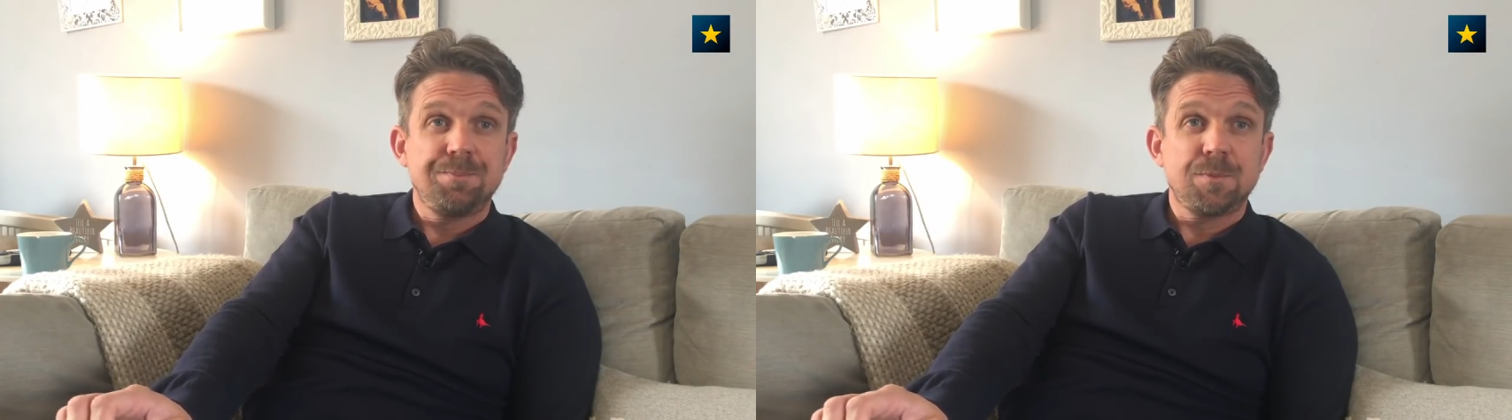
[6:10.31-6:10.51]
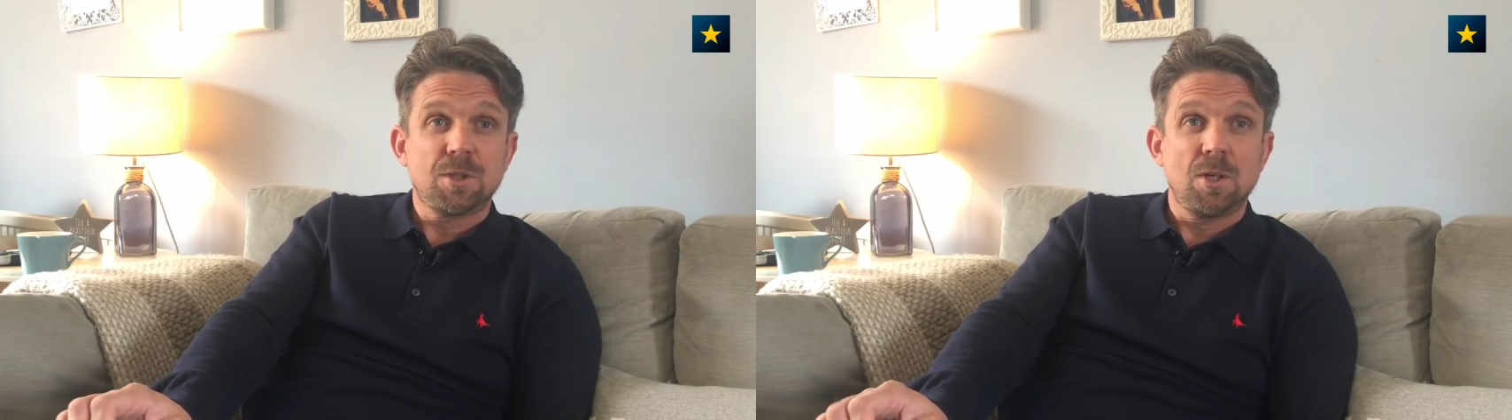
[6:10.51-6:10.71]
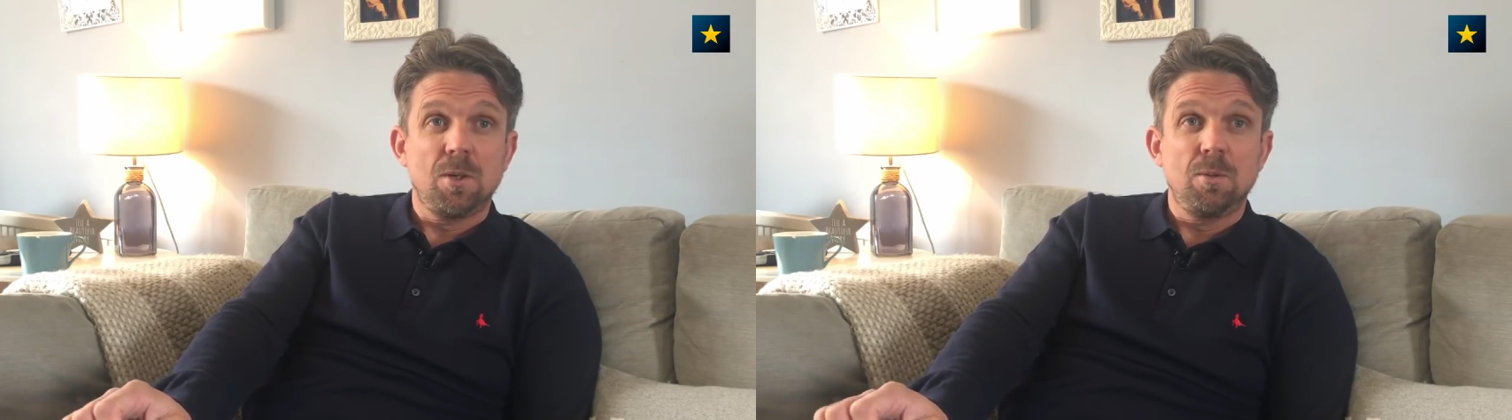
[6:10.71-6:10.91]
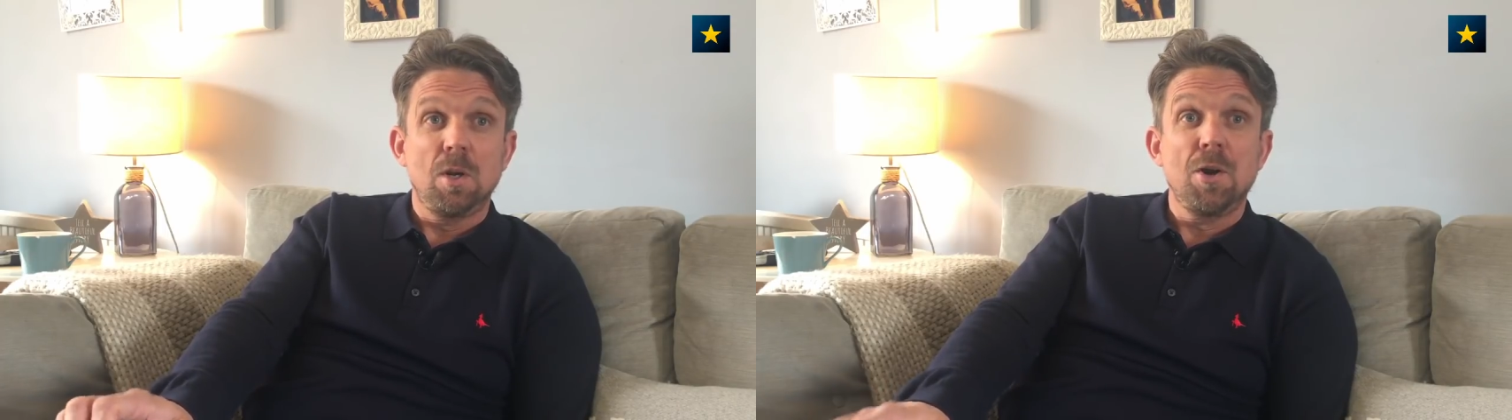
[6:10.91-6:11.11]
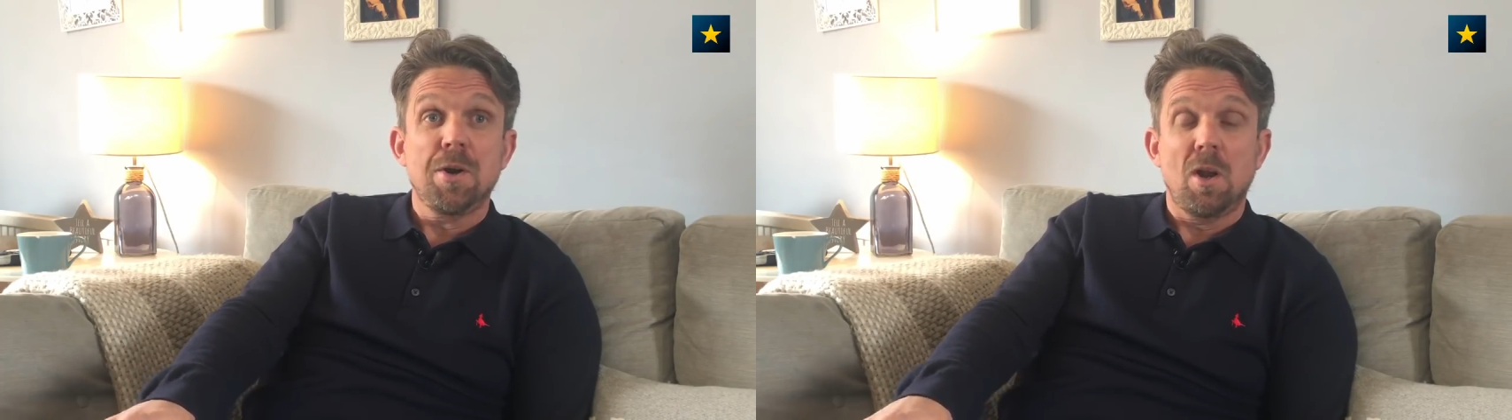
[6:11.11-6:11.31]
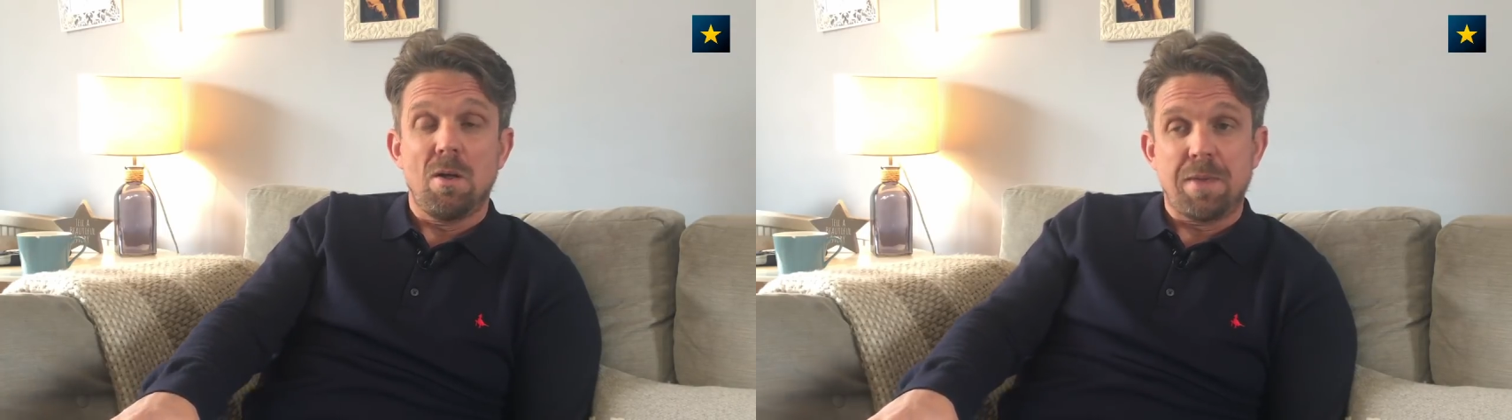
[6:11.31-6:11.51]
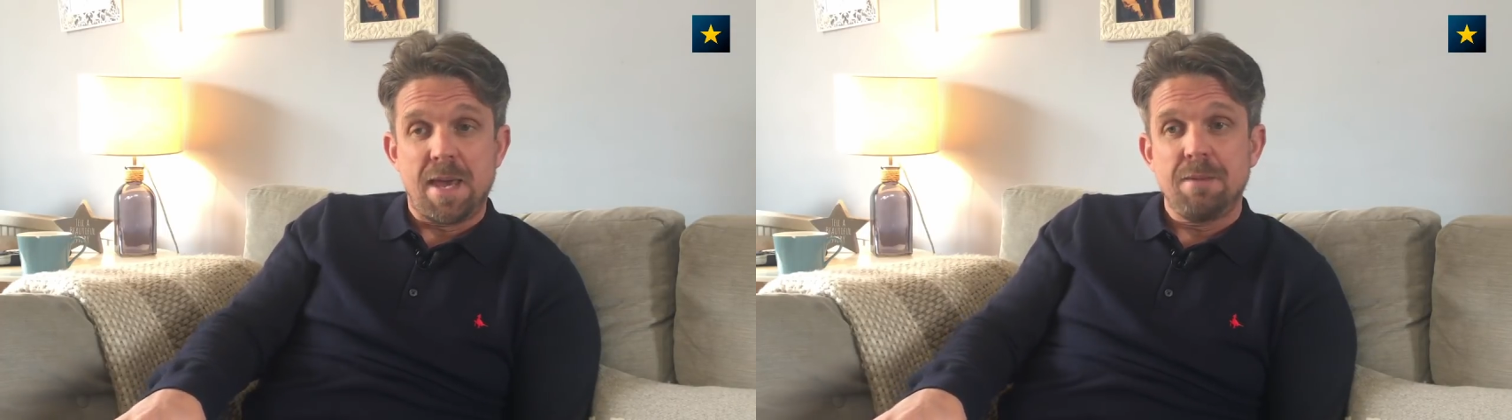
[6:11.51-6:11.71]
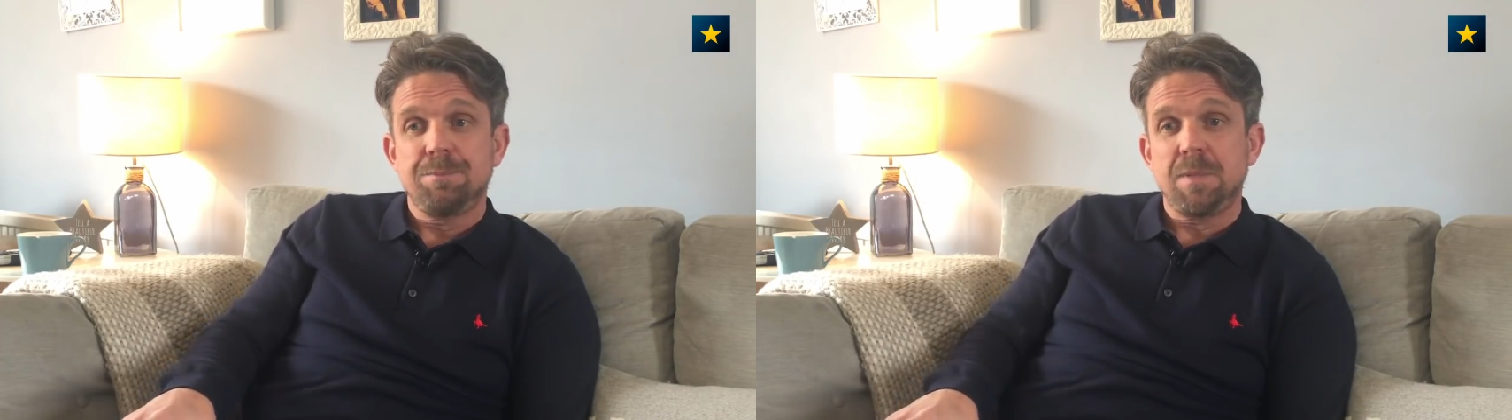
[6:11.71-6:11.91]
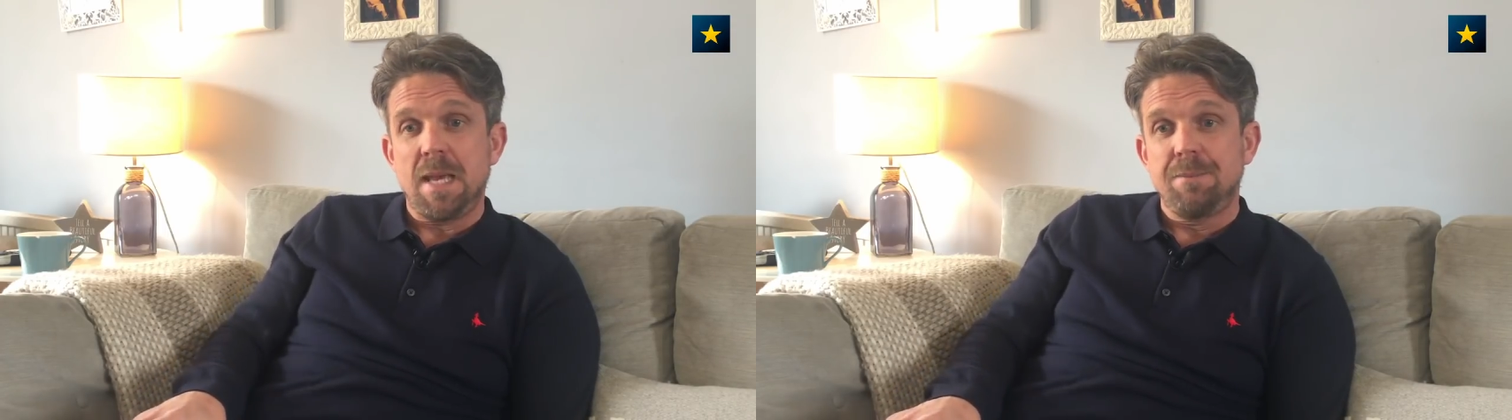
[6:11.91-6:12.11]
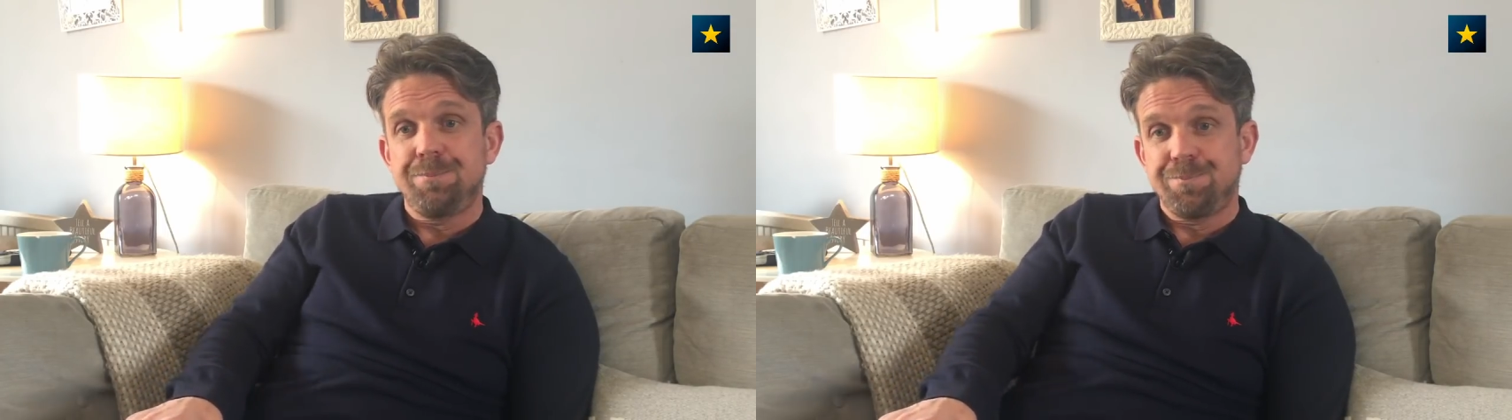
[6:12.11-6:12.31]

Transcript: So learned a lot there, yeah.